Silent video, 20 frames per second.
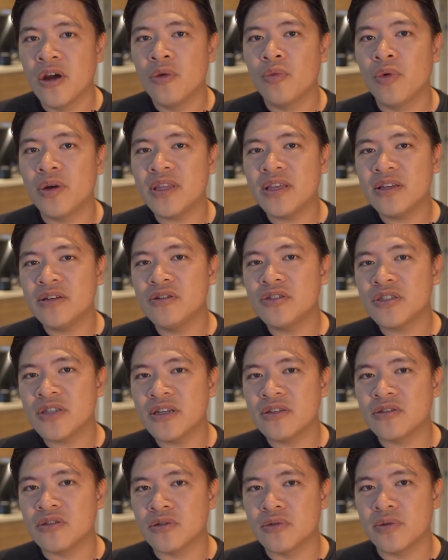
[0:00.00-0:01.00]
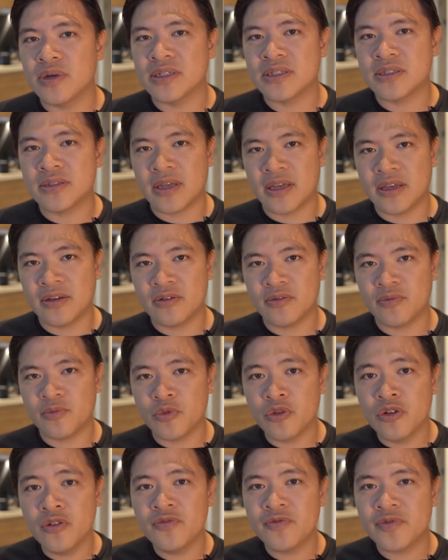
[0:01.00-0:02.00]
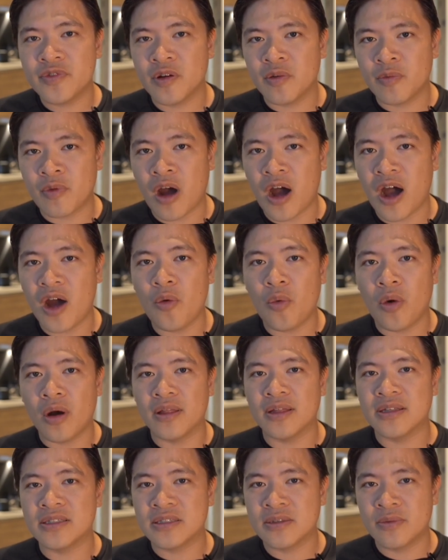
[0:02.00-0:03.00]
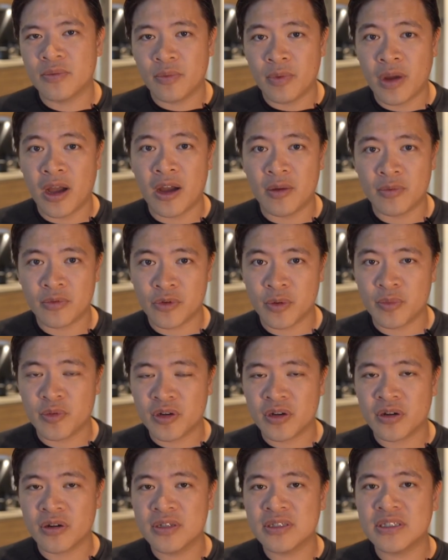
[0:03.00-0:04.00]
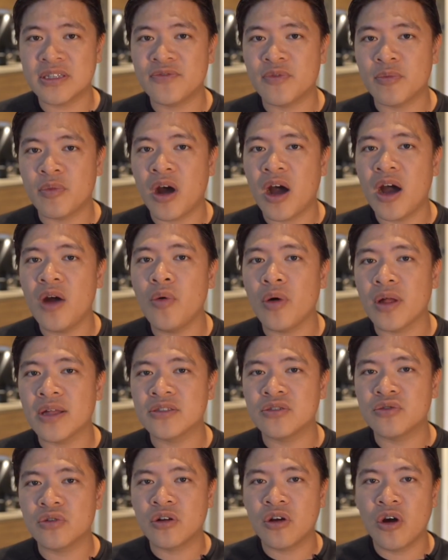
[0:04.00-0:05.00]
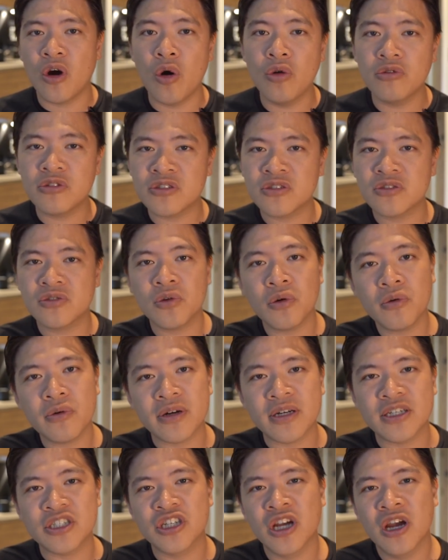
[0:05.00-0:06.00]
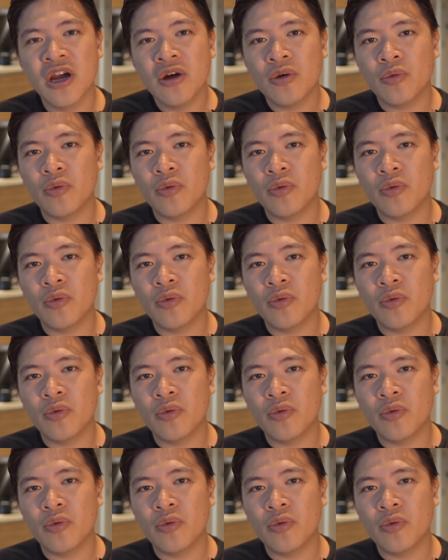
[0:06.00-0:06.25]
What they usually do is they move the hot wallets, cryptocurrency from hot wallets to cold storage,